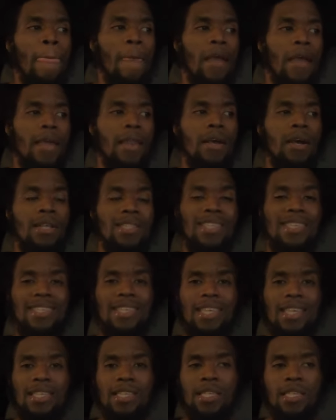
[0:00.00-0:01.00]
and uh,
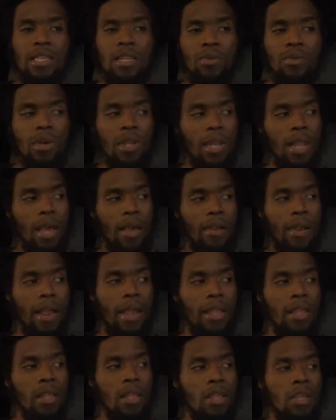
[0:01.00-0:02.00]
diseases and whatnot
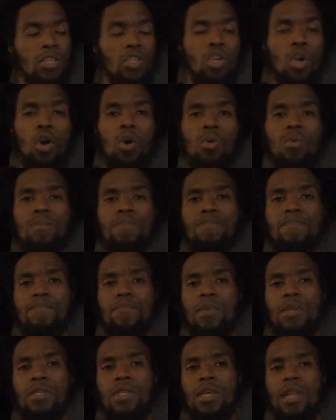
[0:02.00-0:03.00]
right so
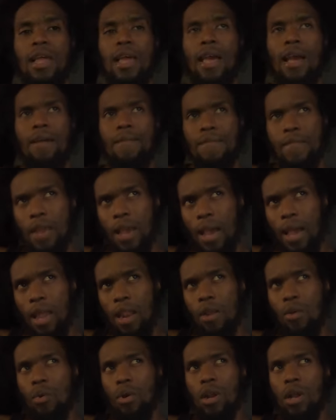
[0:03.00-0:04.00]
it's gonna have that
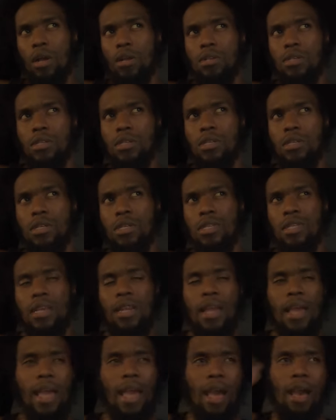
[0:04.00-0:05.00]
what else it's
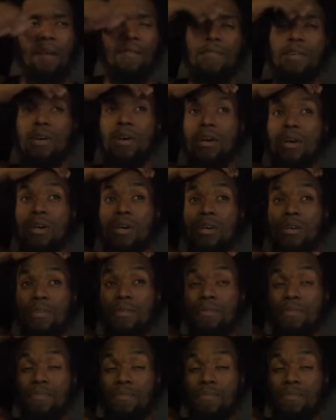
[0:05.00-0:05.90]
gonna have a,